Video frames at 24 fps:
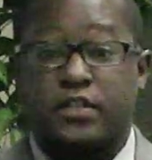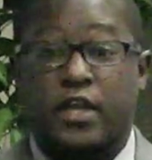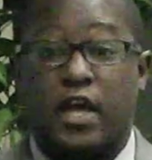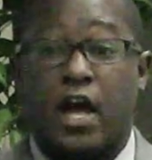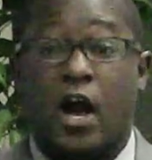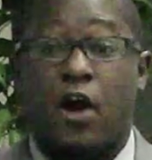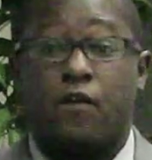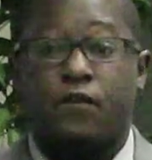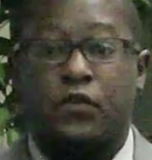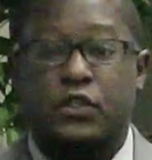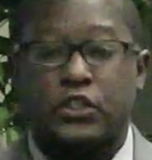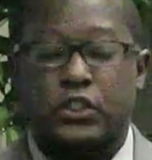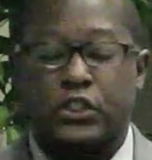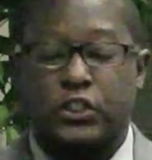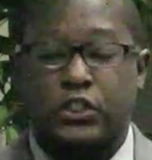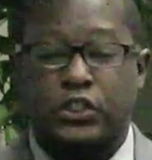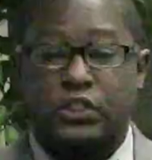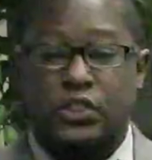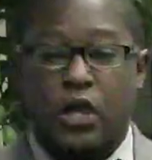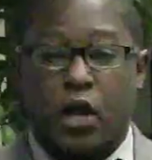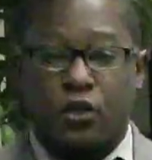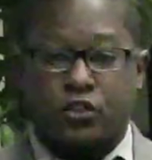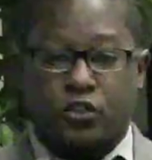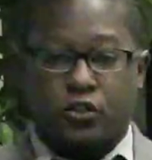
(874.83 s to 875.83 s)
as the health
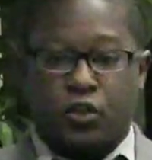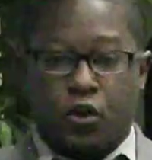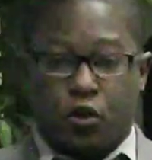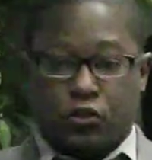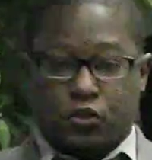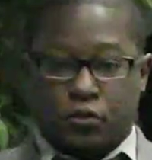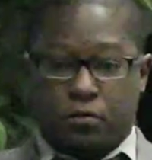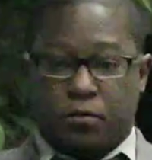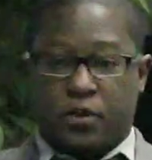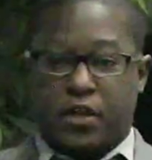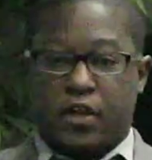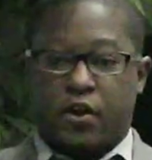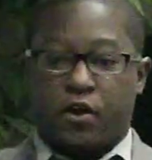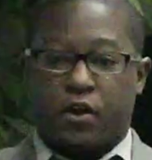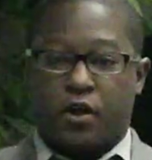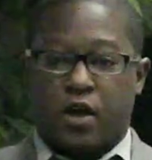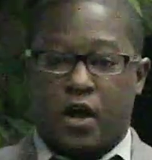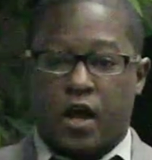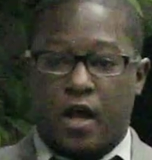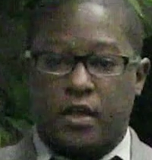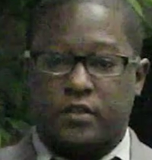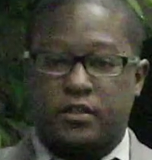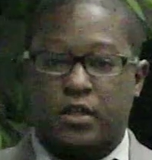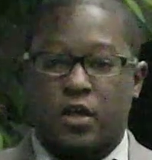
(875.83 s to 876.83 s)
insurance, not long-term care
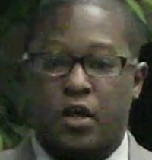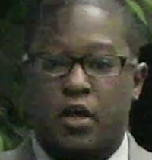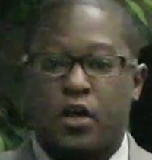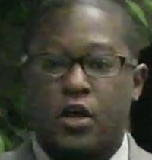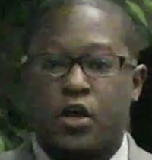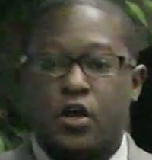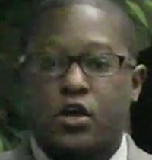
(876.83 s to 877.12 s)
costs.